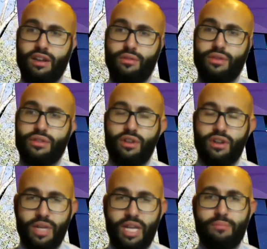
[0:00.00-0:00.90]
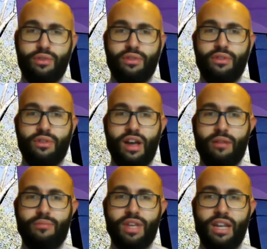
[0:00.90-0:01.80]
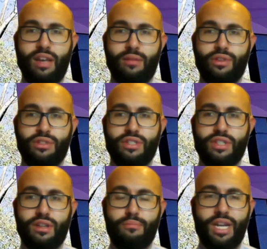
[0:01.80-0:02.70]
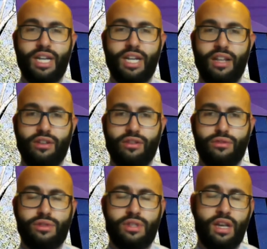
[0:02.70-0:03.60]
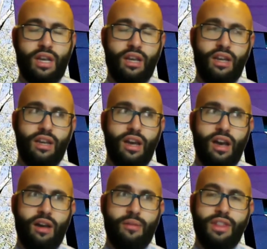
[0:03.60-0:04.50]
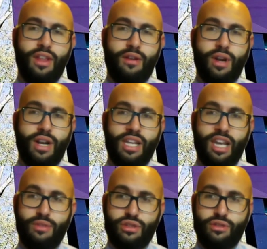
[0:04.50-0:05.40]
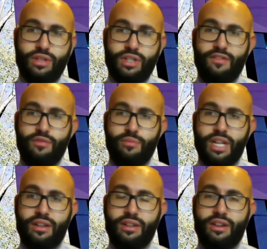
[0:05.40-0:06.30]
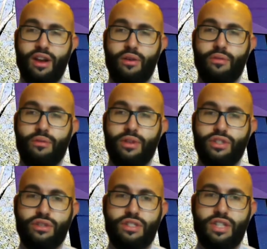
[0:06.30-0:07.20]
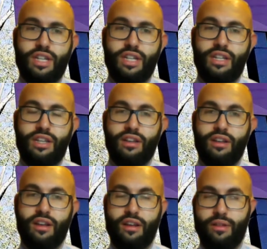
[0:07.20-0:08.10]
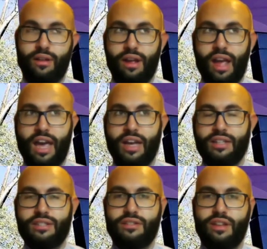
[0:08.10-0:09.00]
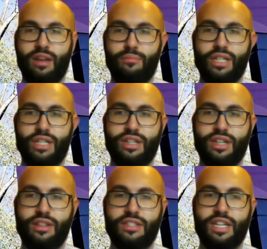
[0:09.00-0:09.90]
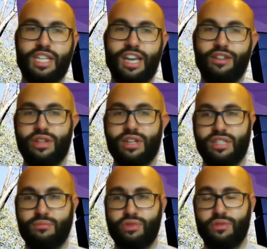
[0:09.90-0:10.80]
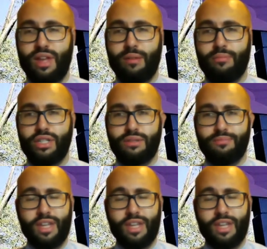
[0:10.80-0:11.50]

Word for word: with certain people, uh, being able to mitigate those. Um, and then when it came to student government, you know, Jersey City has a budget and the city council has to approve that budget.